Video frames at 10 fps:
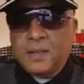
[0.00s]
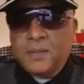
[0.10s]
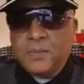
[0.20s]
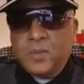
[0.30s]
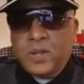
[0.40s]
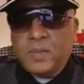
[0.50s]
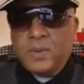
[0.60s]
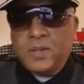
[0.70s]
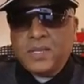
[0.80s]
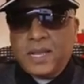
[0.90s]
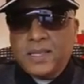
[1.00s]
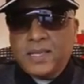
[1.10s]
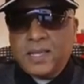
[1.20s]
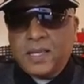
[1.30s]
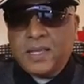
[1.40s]
What about the other
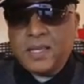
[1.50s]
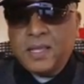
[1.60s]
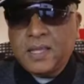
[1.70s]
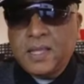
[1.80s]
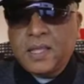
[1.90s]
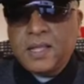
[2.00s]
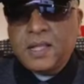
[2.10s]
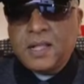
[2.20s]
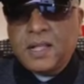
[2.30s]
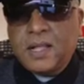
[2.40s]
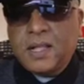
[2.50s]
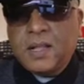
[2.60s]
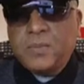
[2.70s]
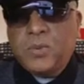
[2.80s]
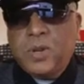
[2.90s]
cake?
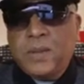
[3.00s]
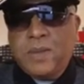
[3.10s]
Pule